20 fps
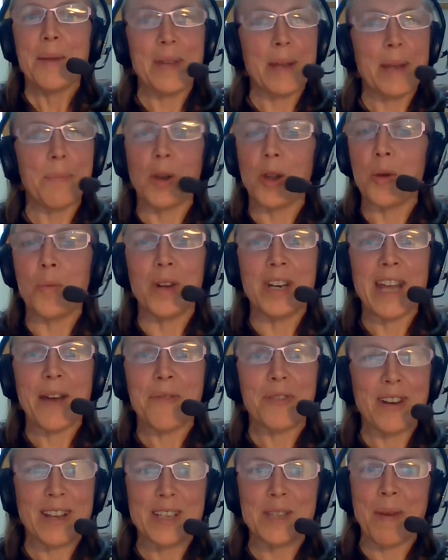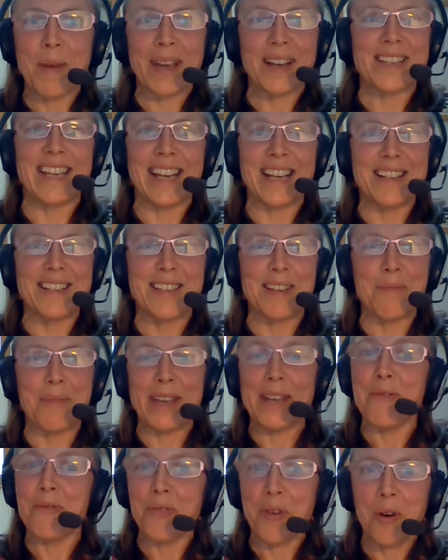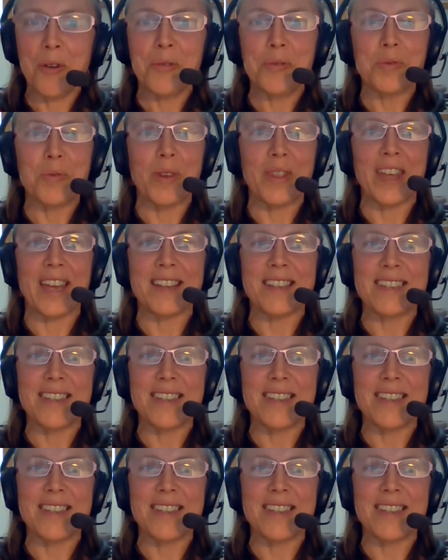people who were never expecting to be involved with it.